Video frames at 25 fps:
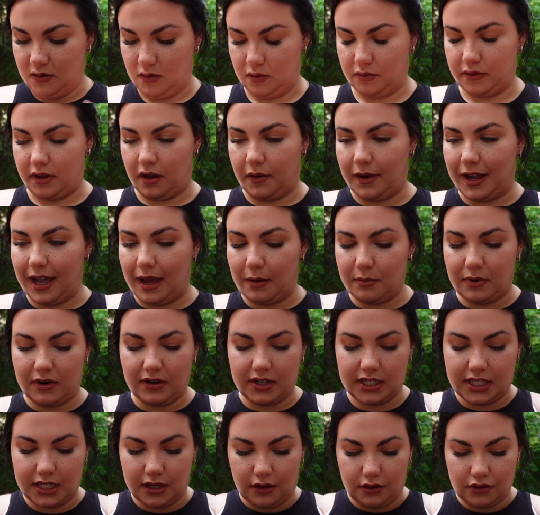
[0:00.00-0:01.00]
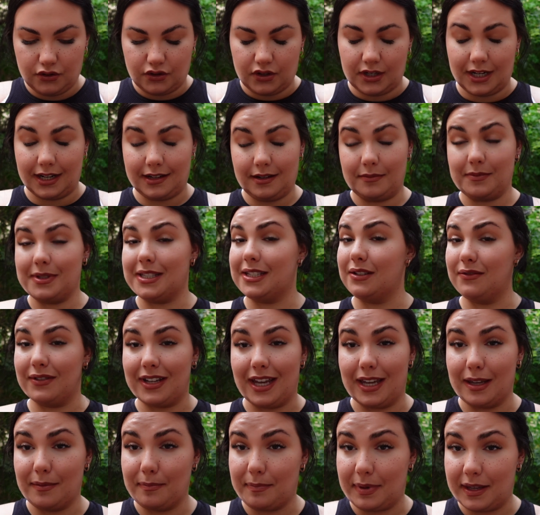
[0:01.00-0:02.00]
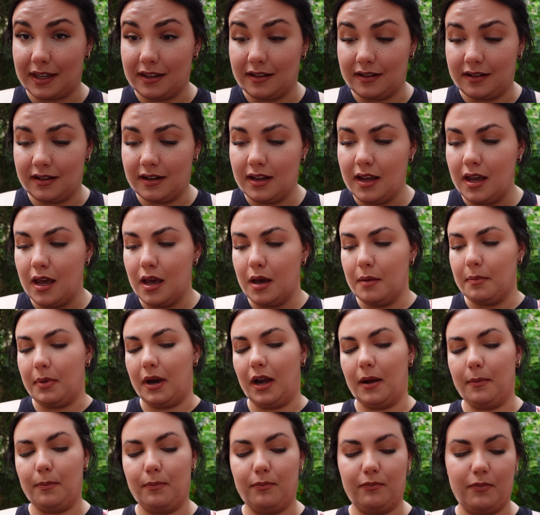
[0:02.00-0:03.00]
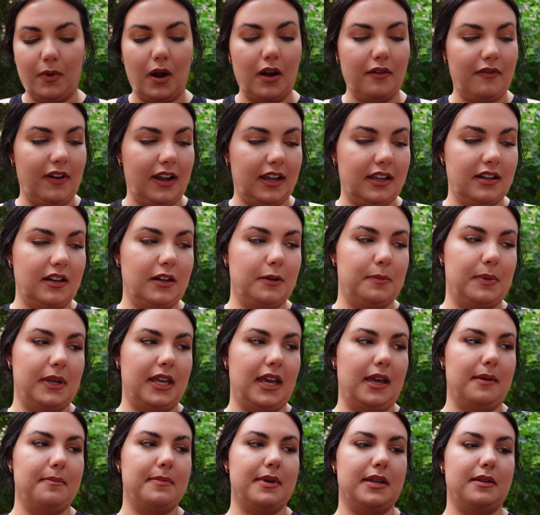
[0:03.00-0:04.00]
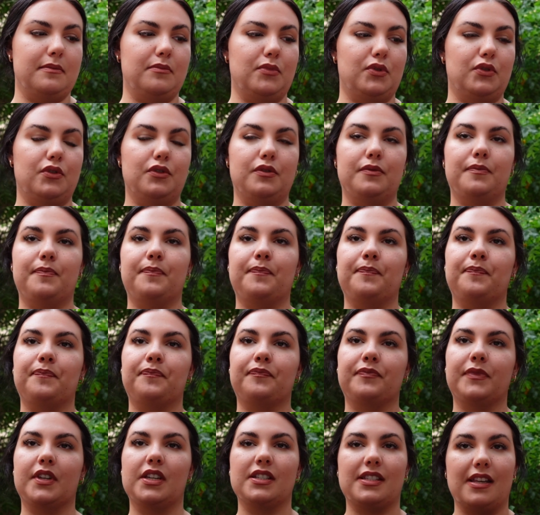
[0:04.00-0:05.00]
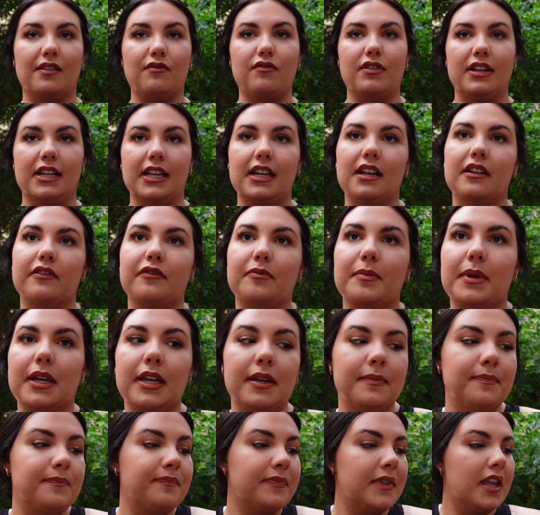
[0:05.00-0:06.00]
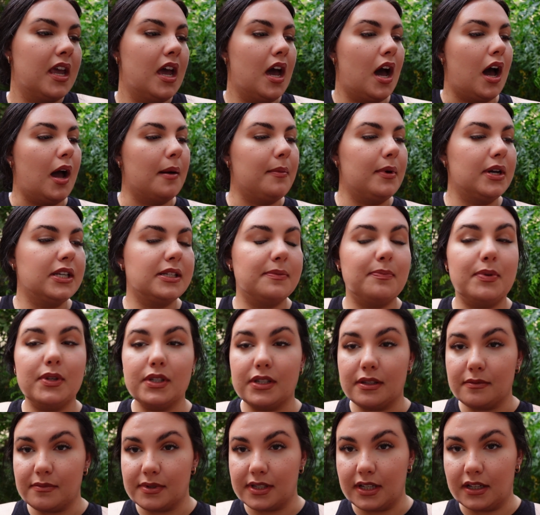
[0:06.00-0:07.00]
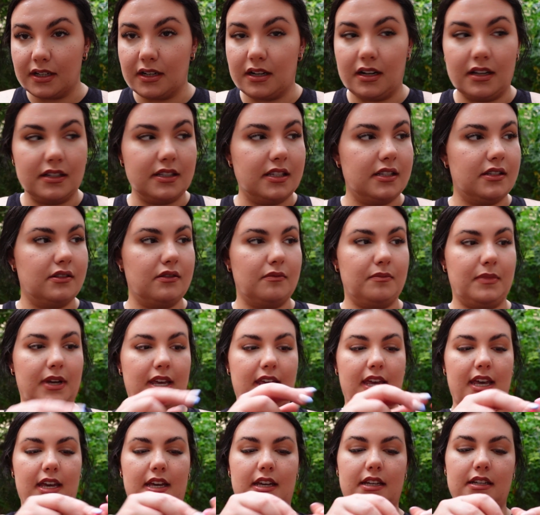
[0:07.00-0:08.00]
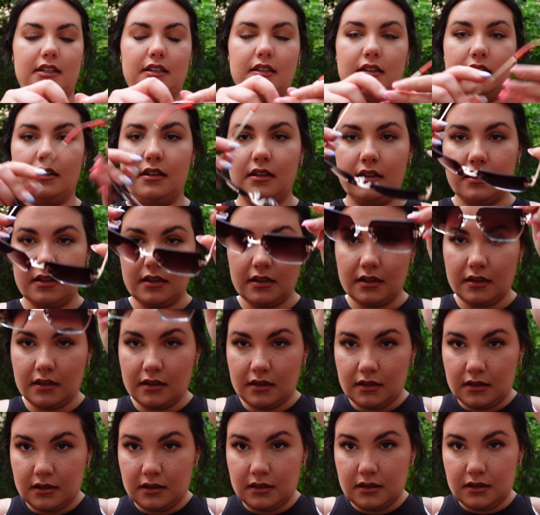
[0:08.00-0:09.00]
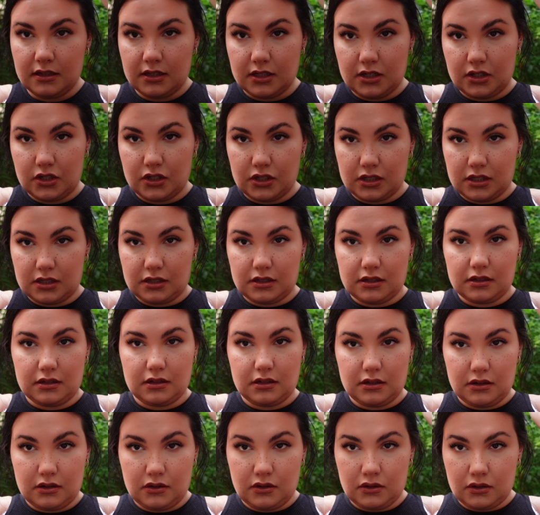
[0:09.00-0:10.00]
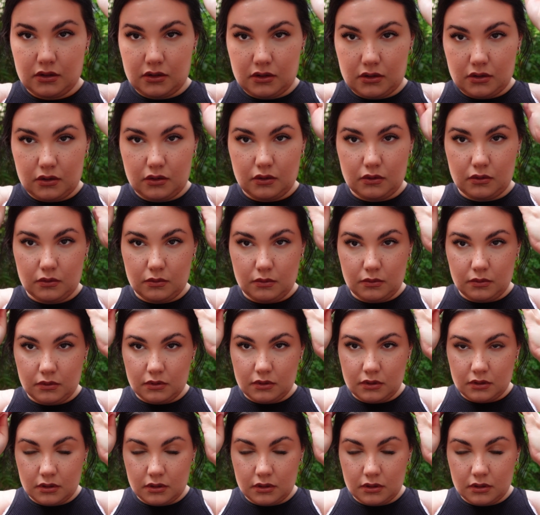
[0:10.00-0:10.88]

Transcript: Although I am wearing deodorant and I'm still getting bitten, but I reckon I'd be getting bitten more because they really love me. I might put some sunglasses on my head to just look cool.